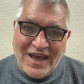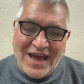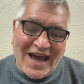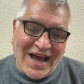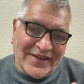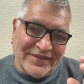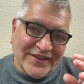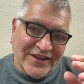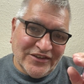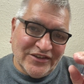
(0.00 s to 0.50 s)

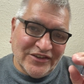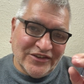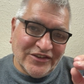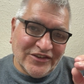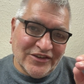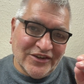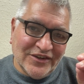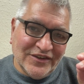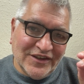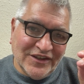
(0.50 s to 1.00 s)
And this
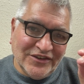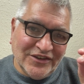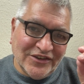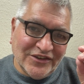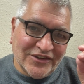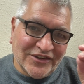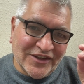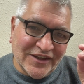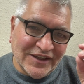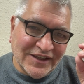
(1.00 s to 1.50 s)

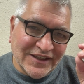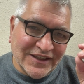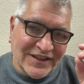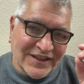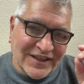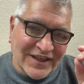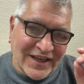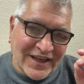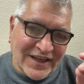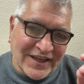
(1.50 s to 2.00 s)
is the
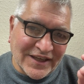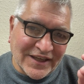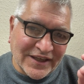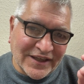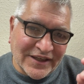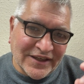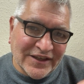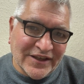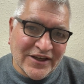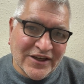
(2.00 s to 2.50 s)

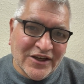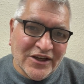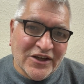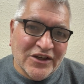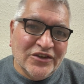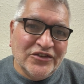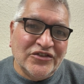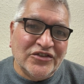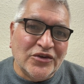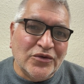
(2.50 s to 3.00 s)
key
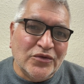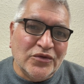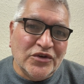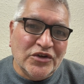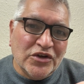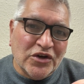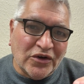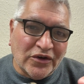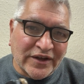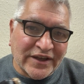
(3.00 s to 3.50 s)
to
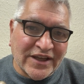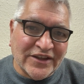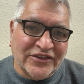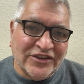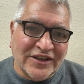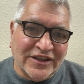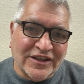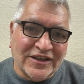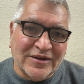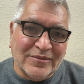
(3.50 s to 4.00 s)
not
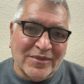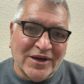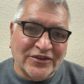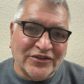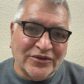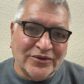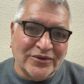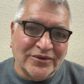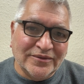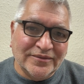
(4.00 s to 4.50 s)
getting in a
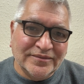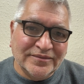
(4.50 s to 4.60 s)
muddle.